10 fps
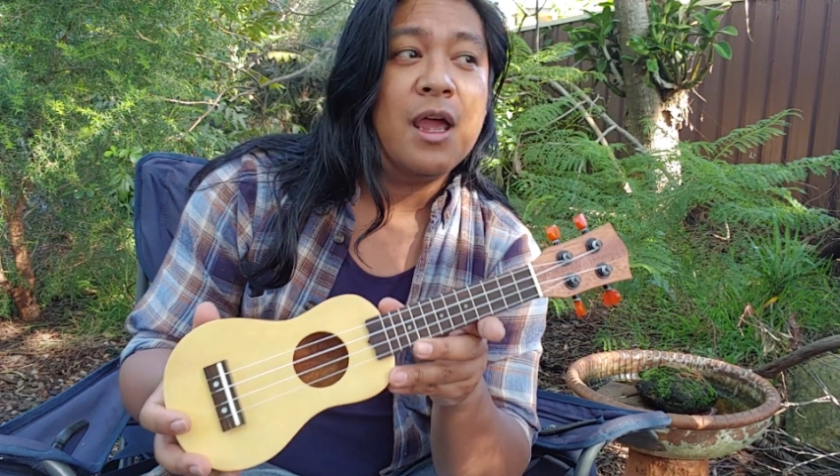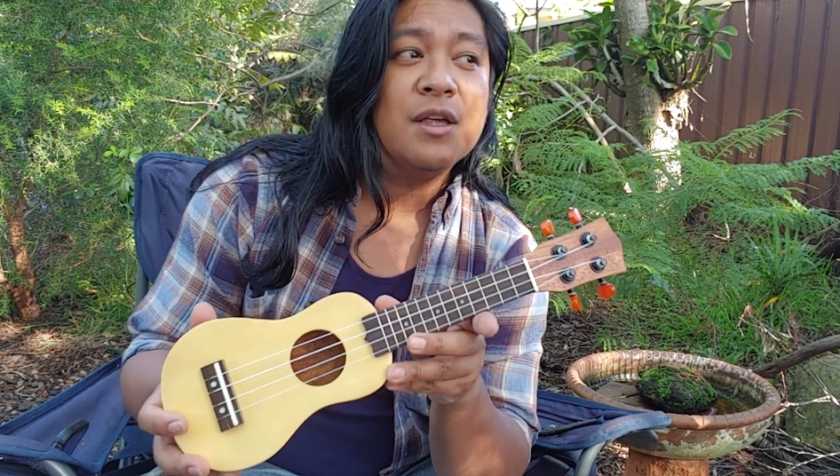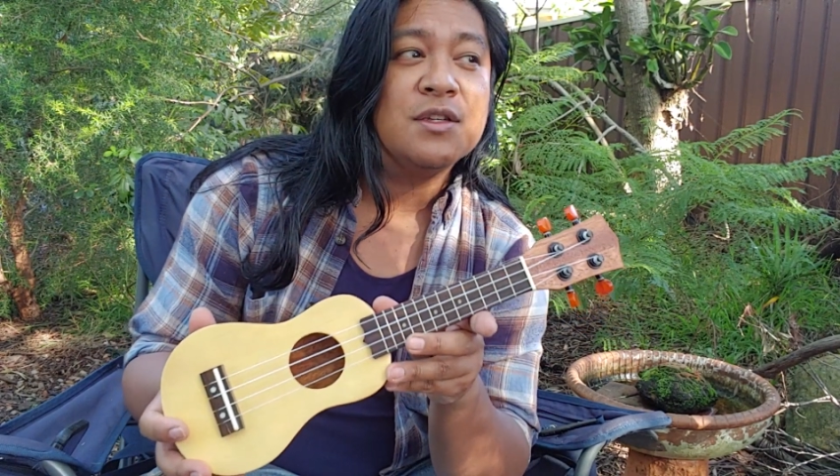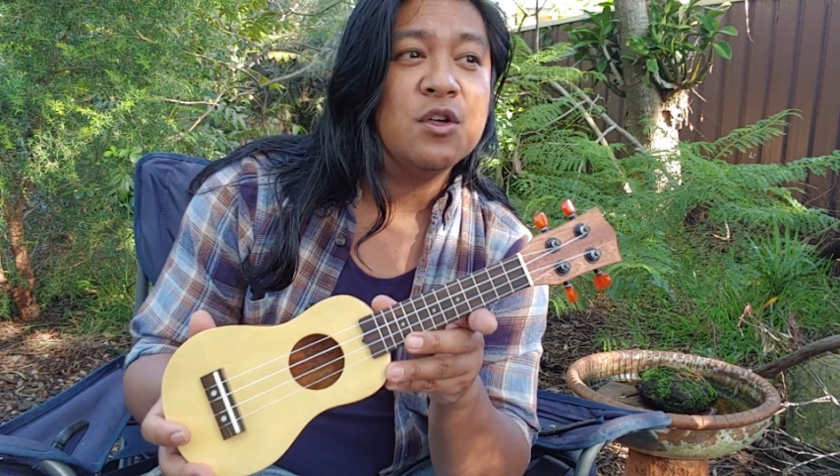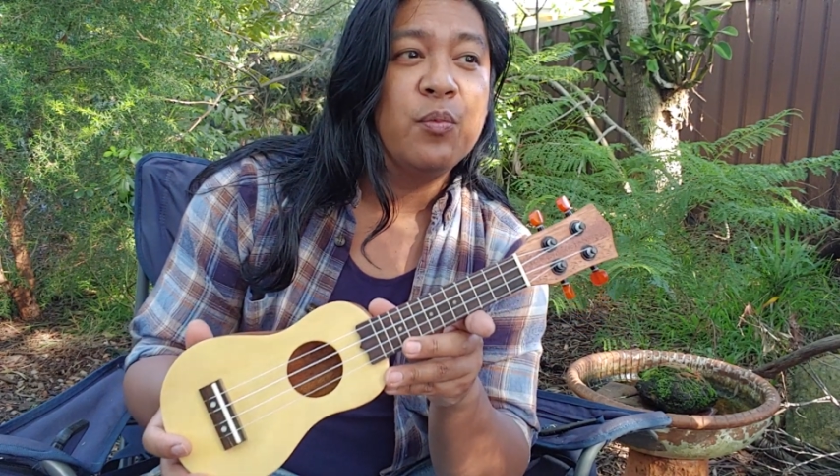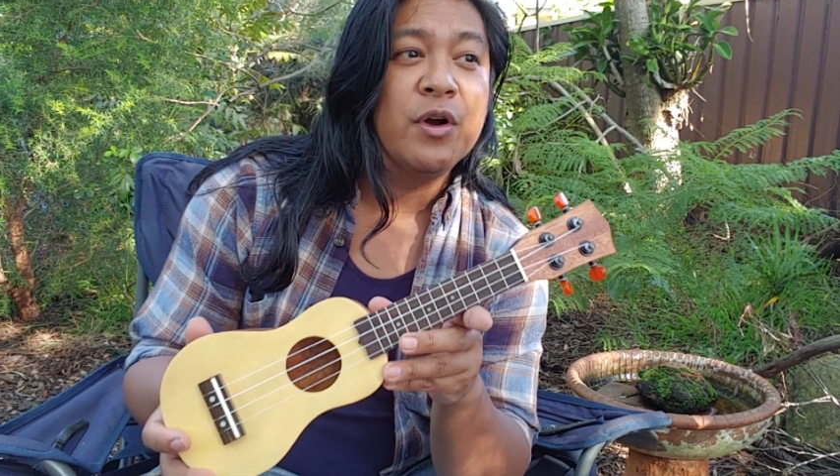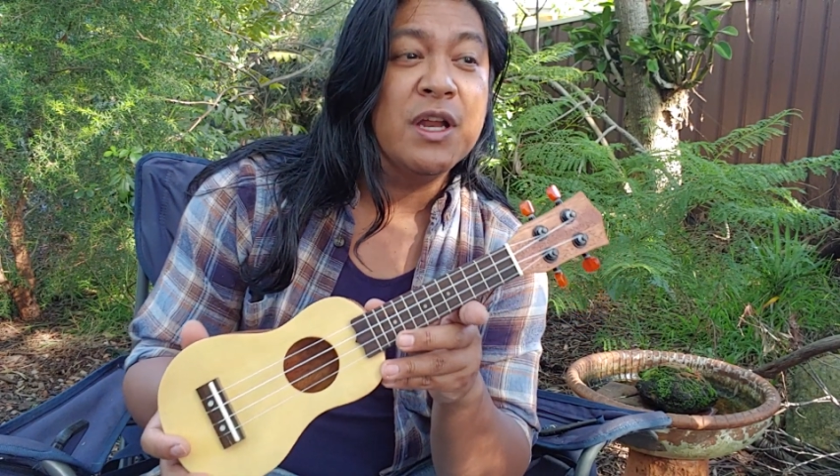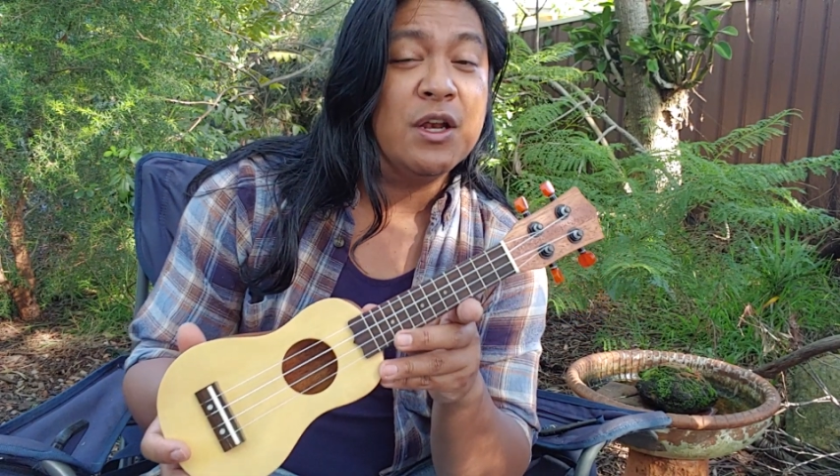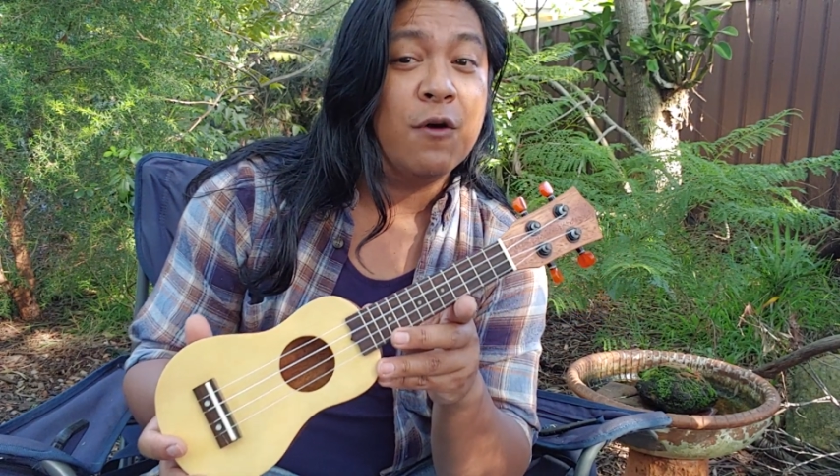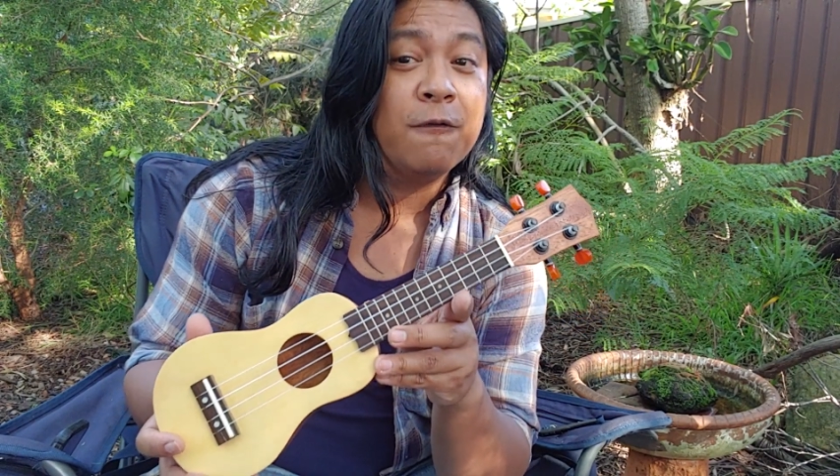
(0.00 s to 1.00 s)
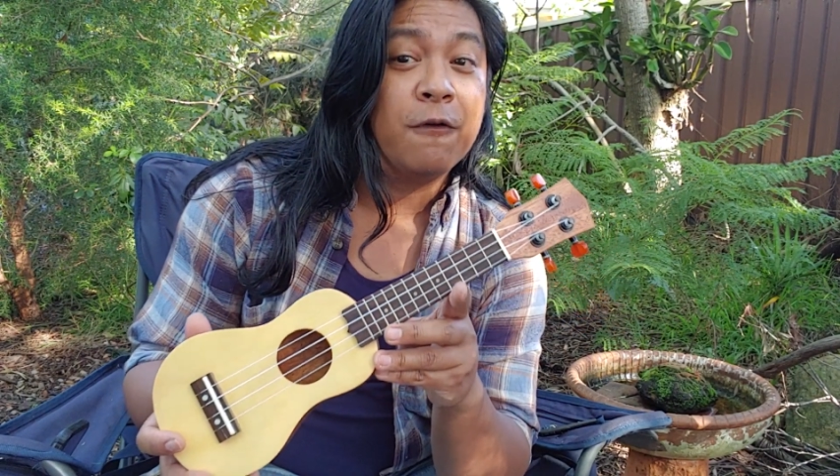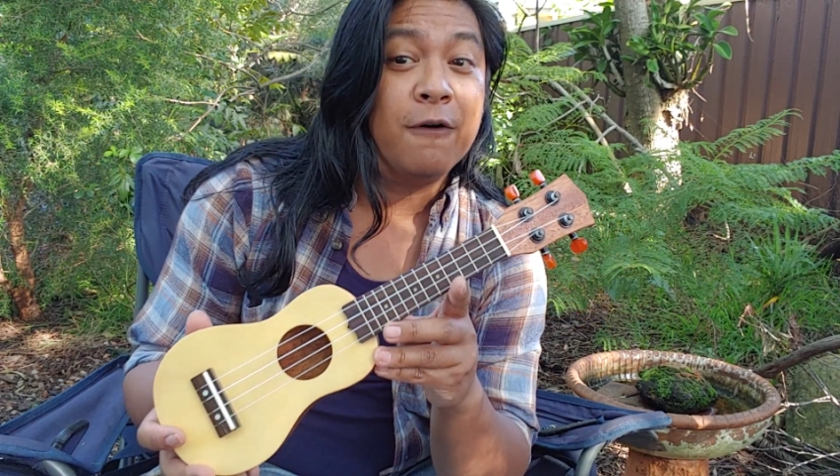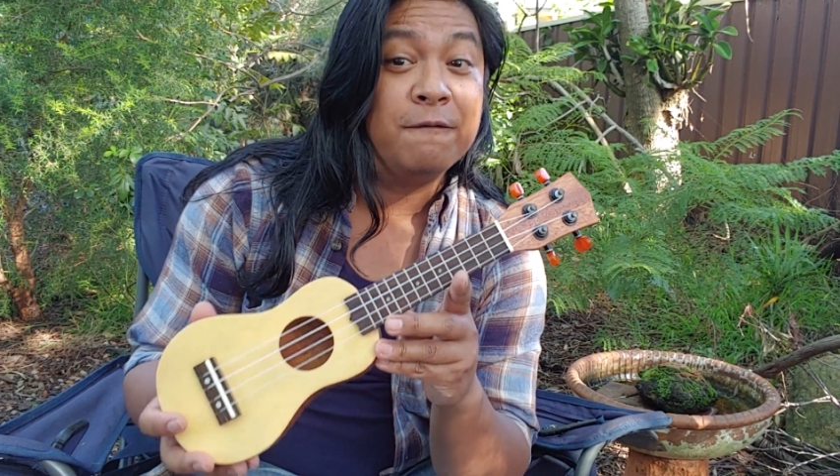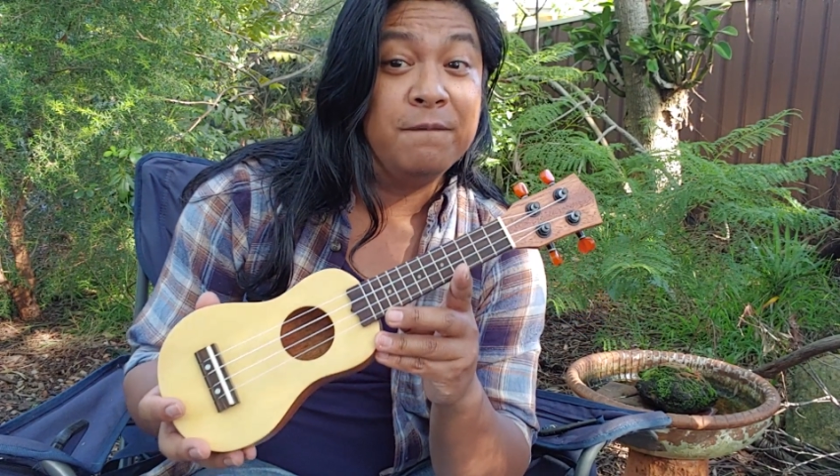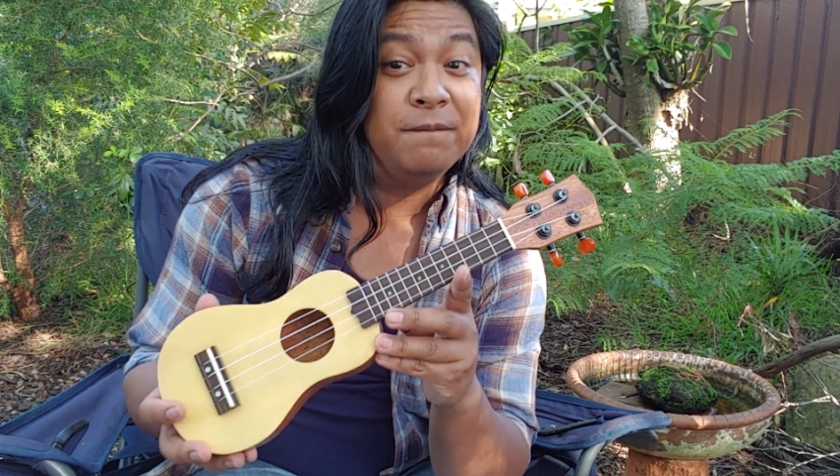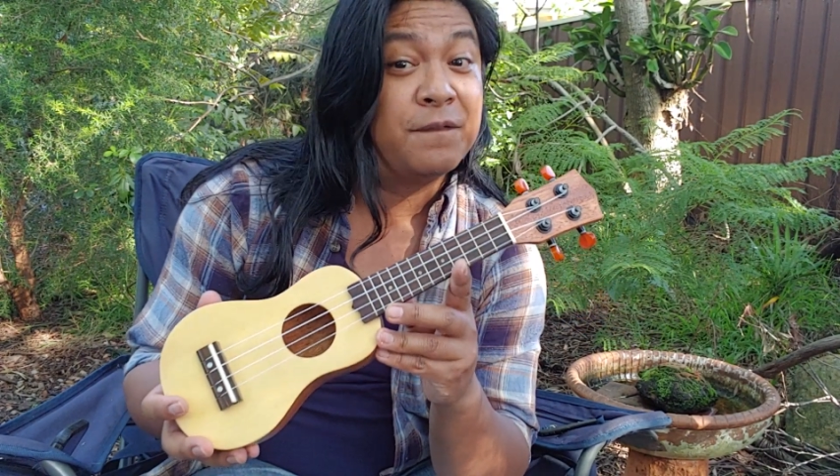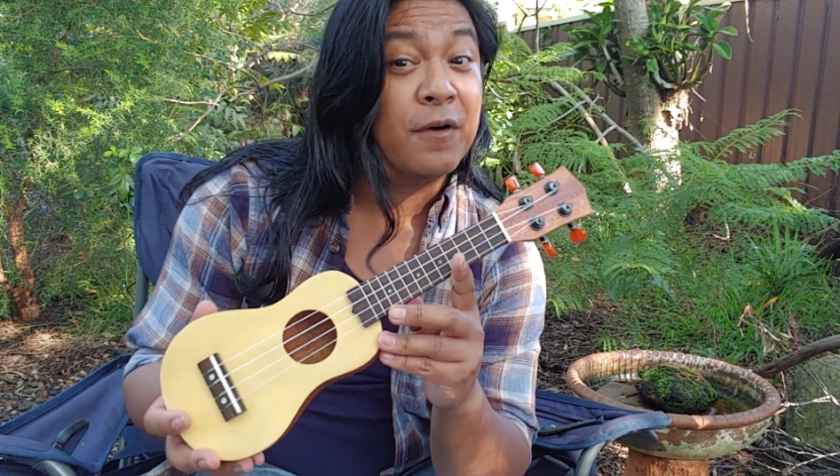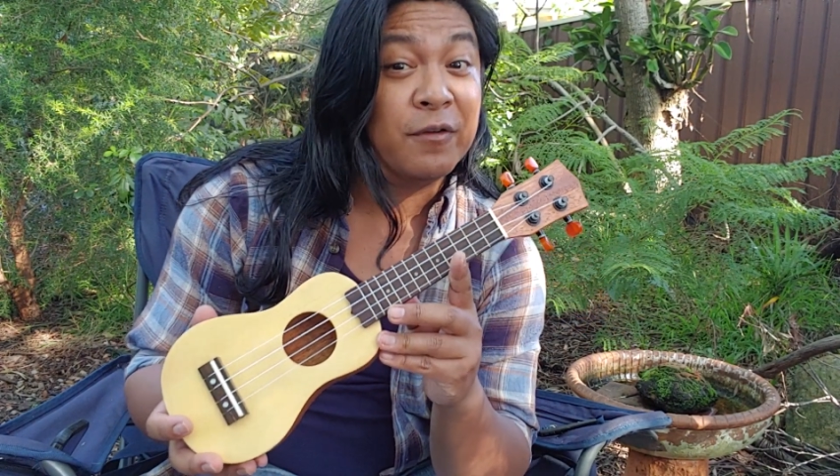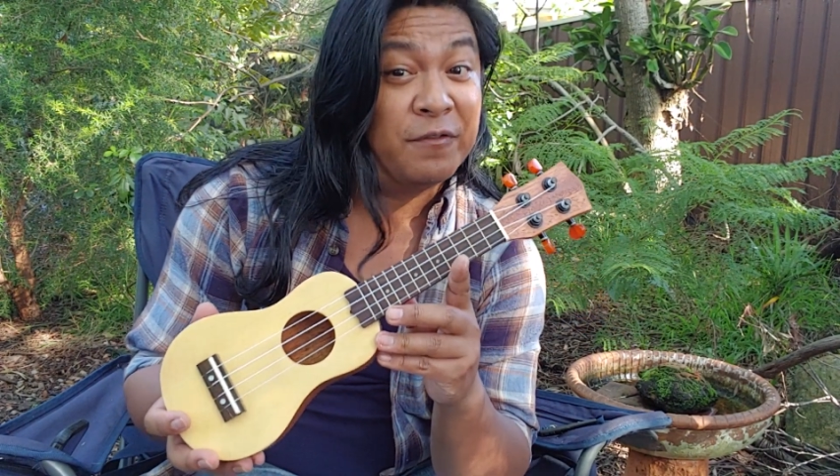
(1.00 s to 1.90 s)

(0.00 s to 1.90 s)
a sopranino for